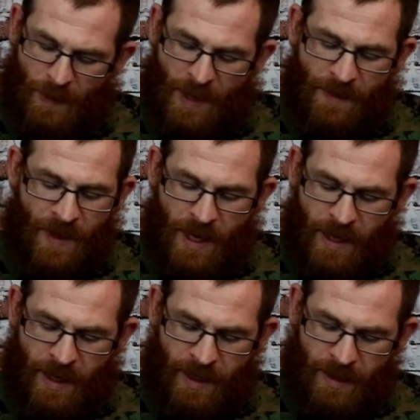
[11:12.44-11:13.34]
but
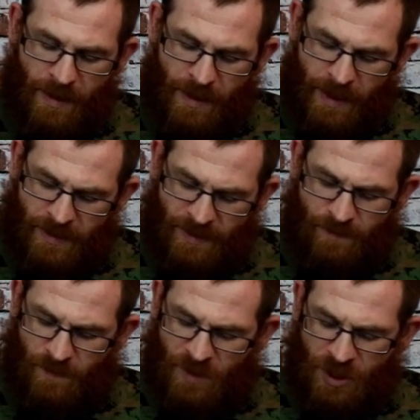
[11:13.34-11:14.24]
it's
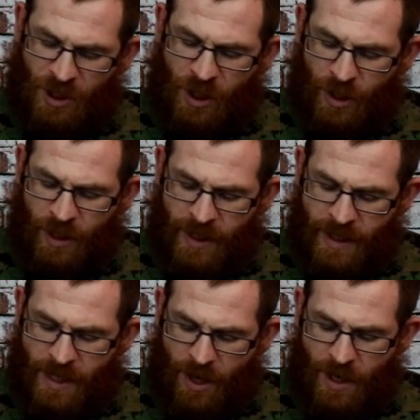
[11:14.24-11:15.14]
secured
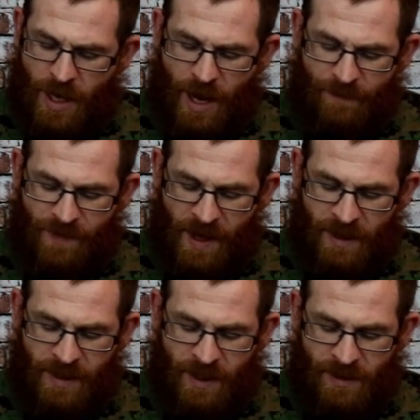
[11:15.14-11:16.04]
in there enough that
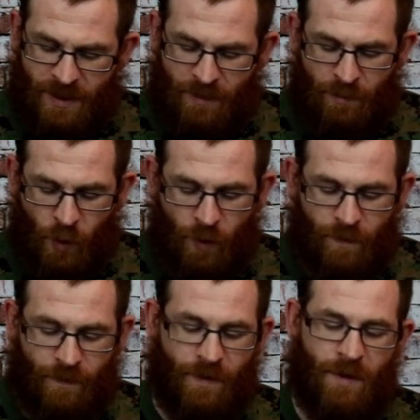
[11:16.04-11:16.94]
it doesn't
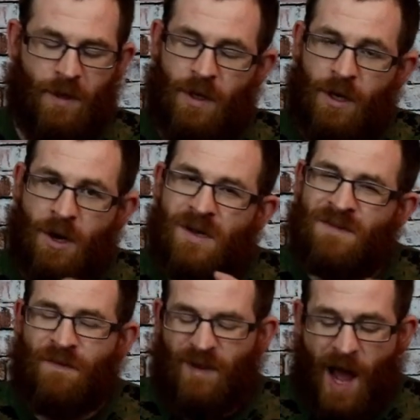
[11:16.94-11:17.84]
move. It
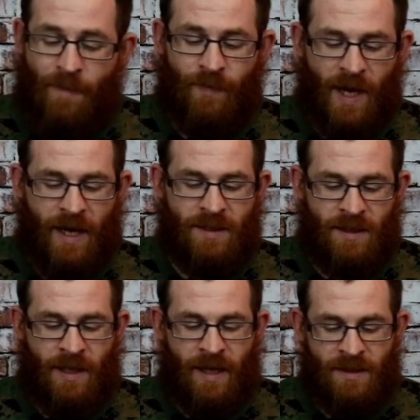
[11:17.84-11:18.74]
doesn't flop as
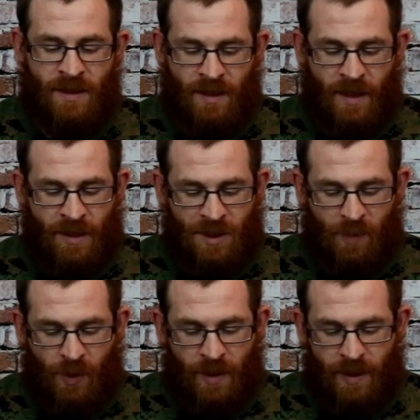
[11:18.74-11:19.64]
you
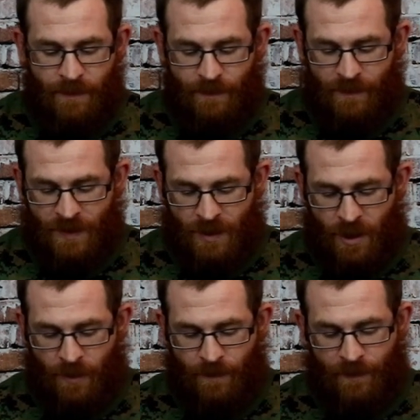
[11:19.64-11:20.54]
pull it.
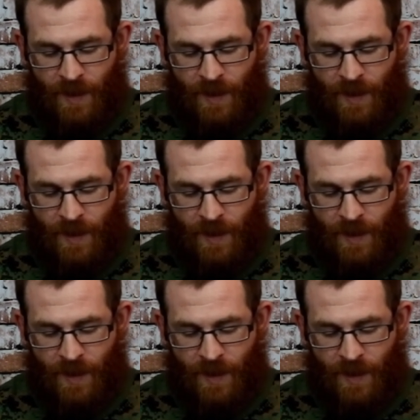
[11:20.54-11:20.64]
So,